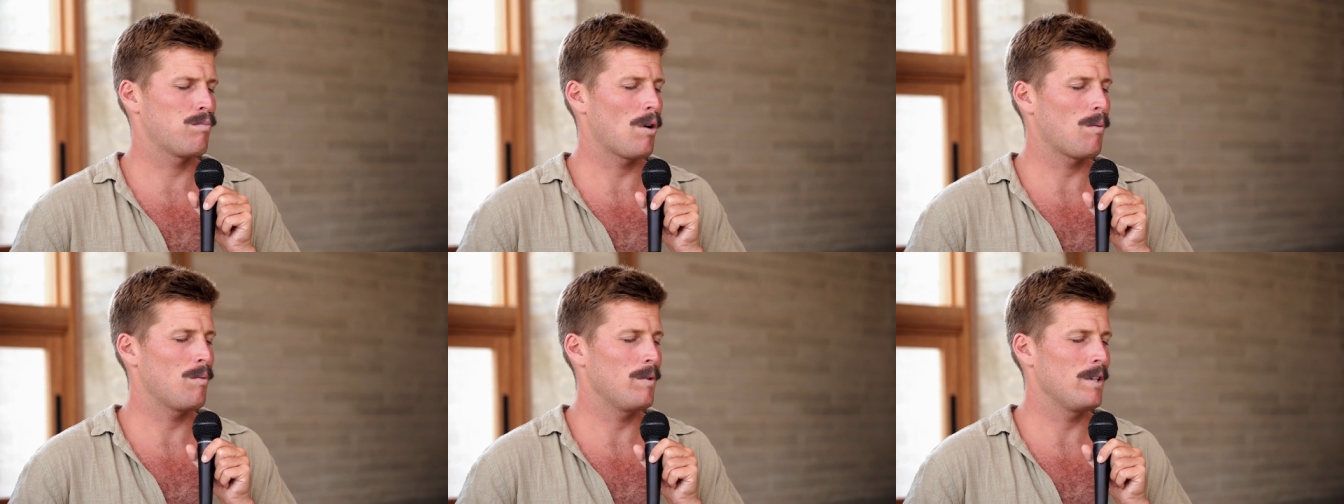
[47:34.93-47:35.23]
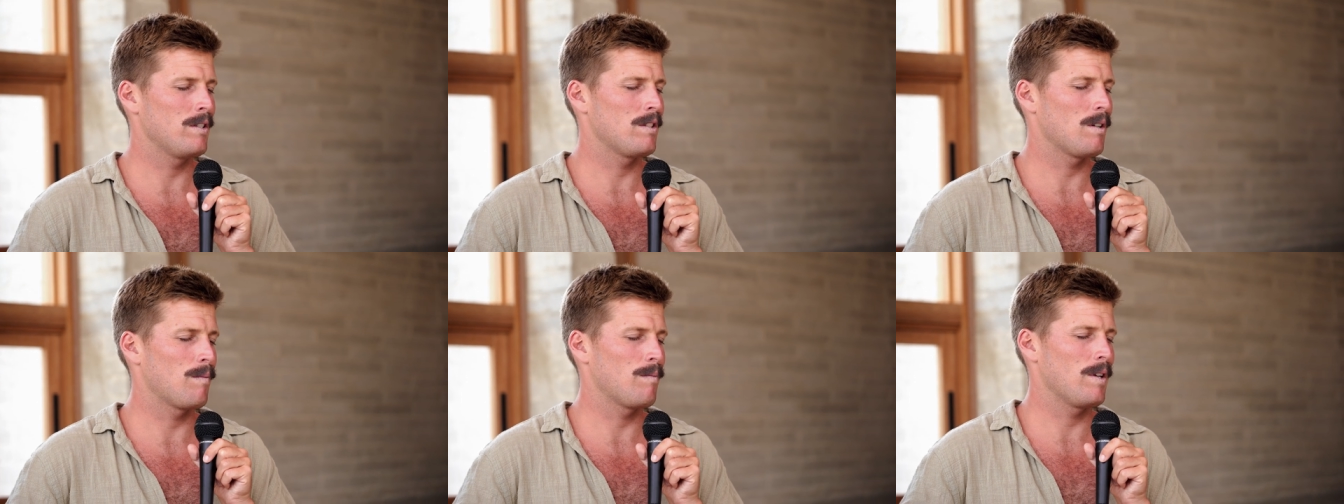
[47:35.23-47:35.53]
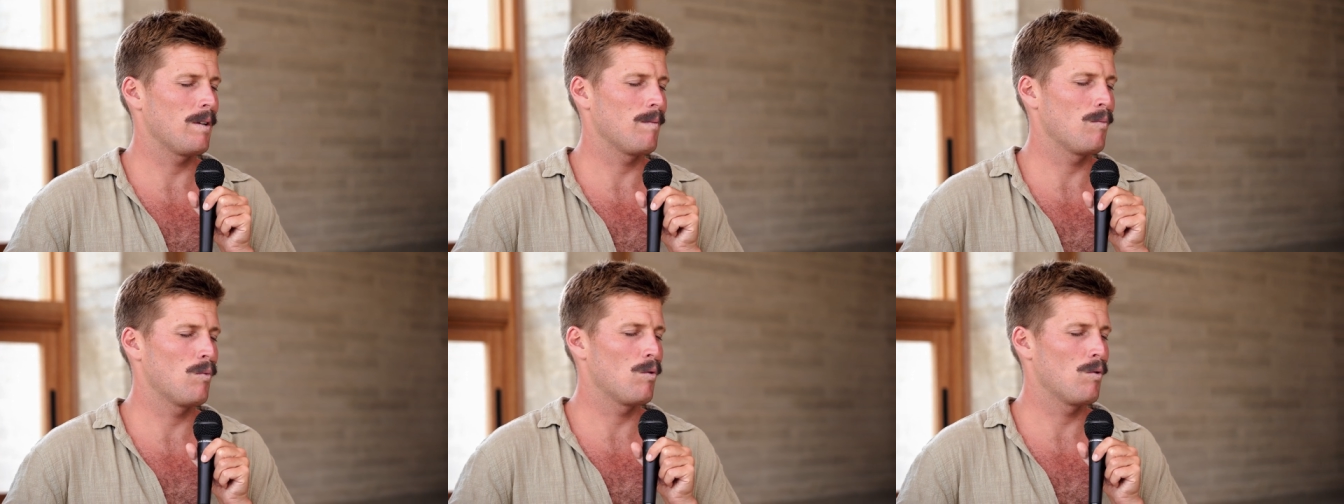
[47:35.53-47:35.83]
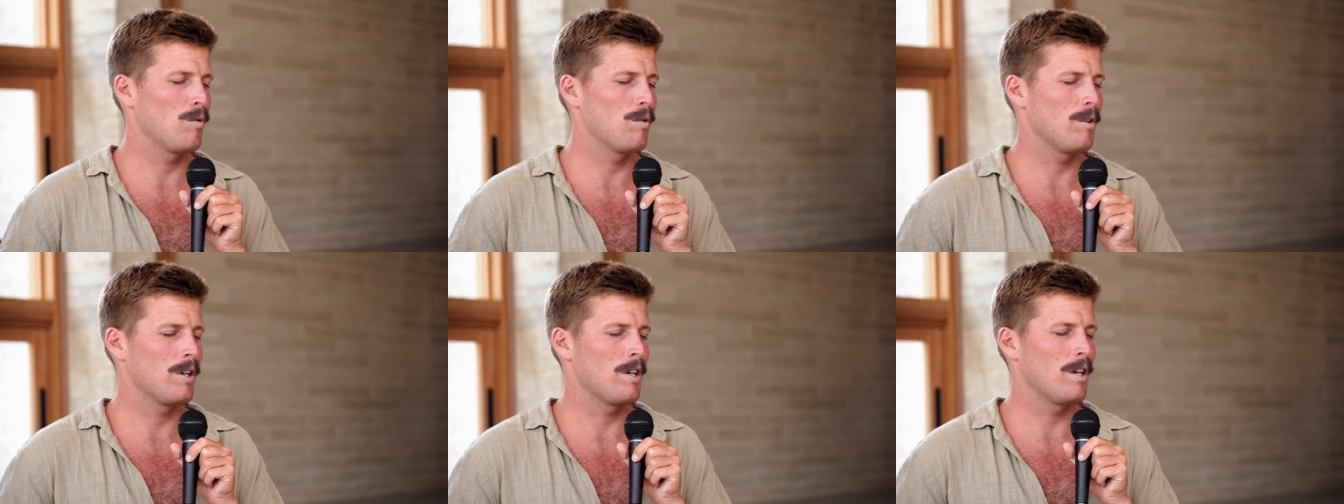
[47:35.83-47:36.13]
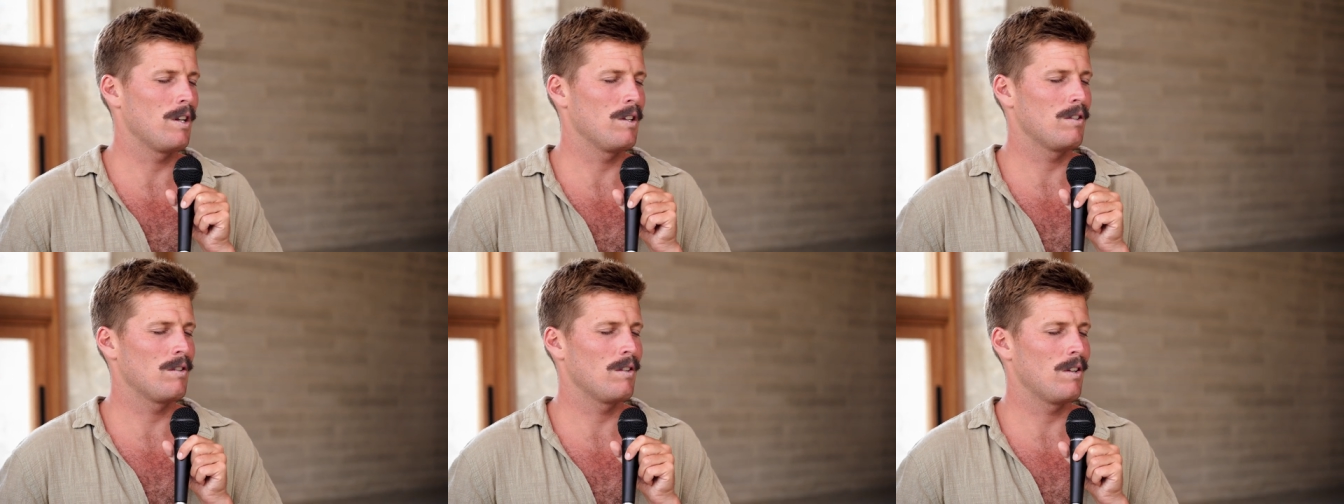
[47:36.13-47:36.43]
probably something more
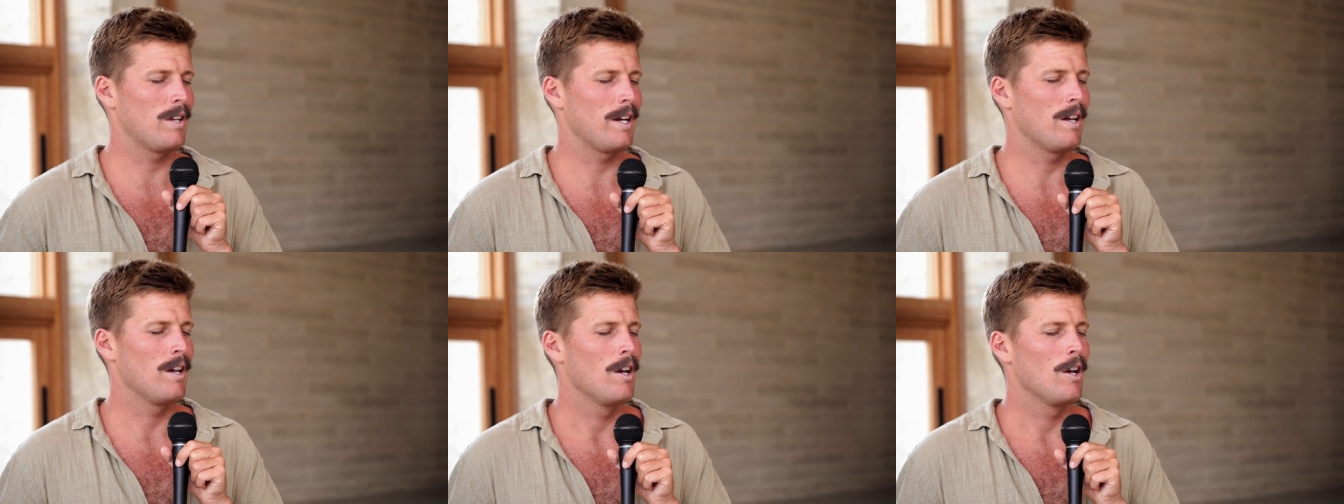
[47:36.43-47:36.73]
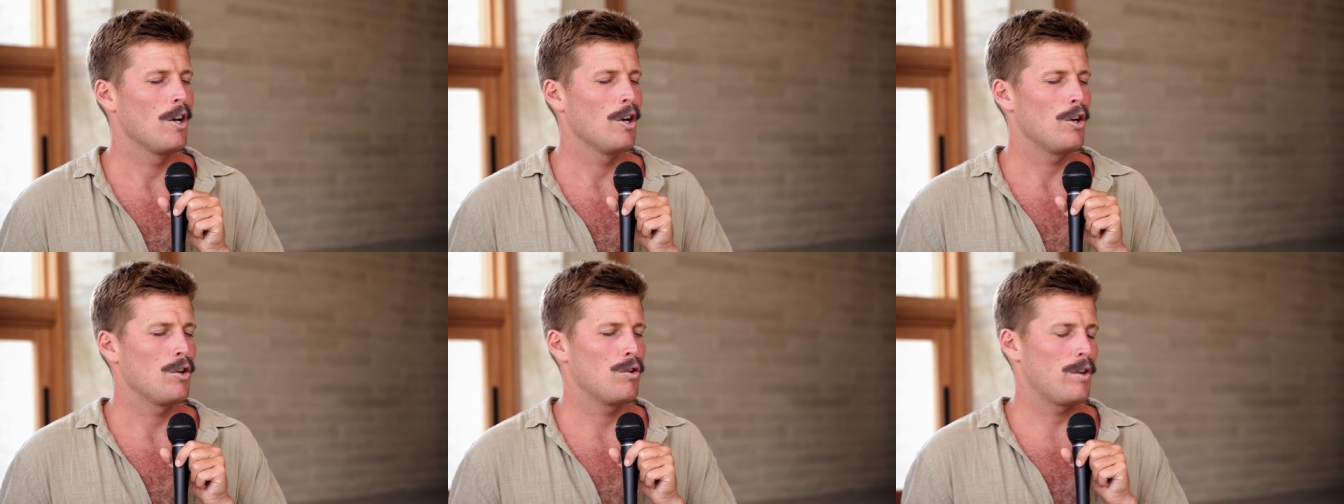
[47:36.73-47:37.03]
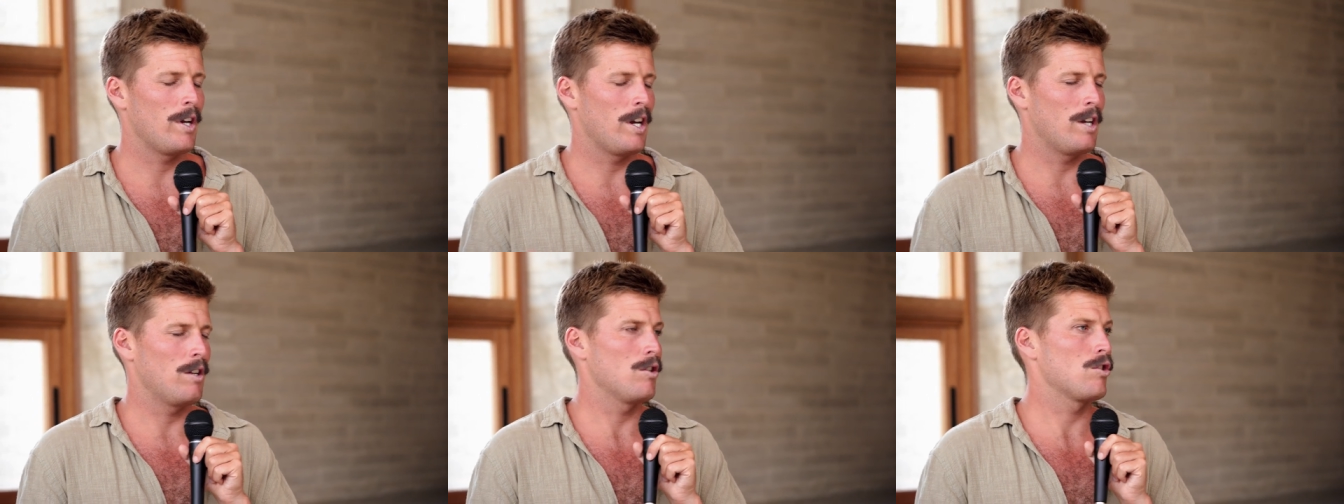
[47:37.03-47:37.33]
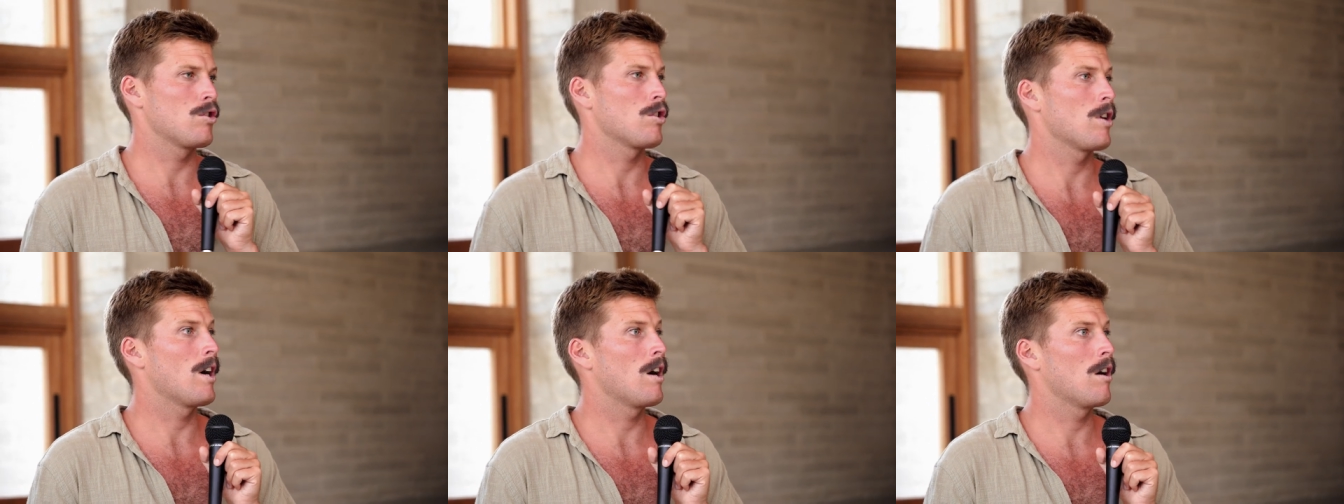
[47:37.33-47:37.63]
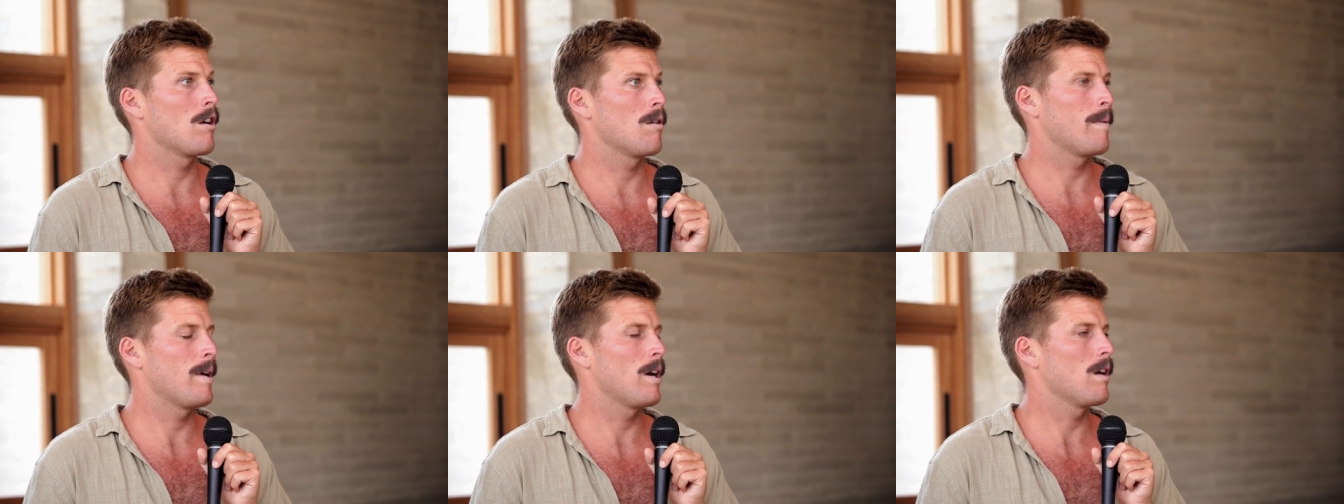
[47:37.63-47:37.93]
akin to like your inner
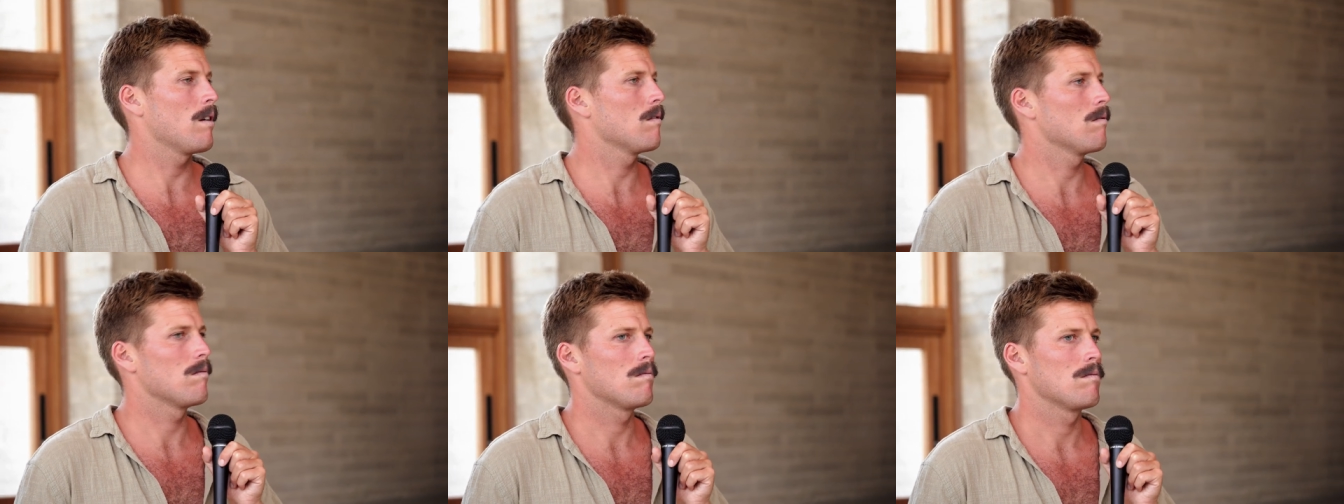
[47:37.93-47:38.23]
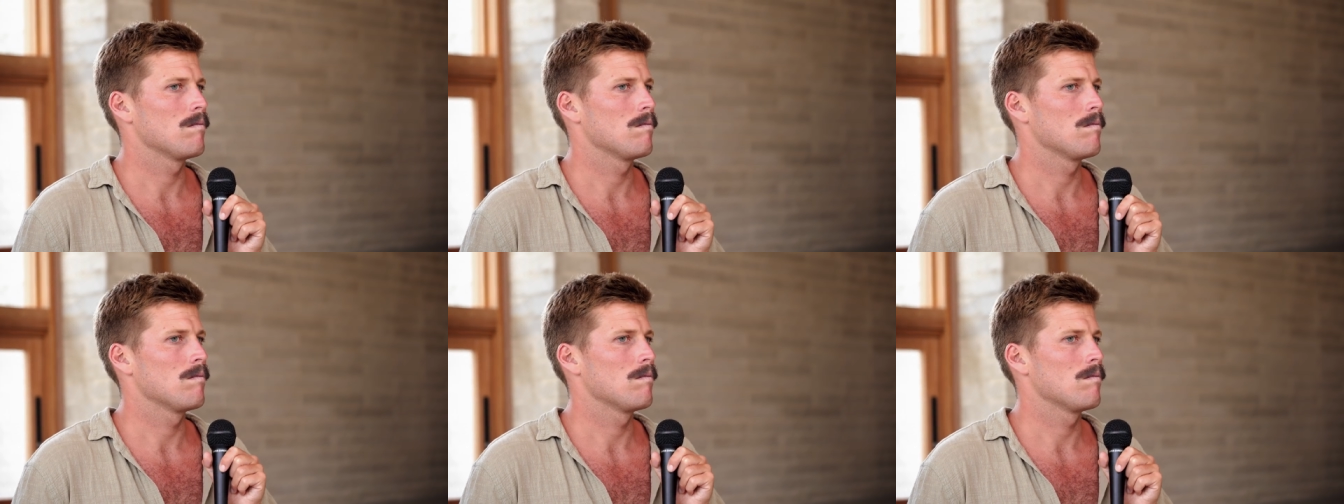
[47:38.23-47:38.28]
child about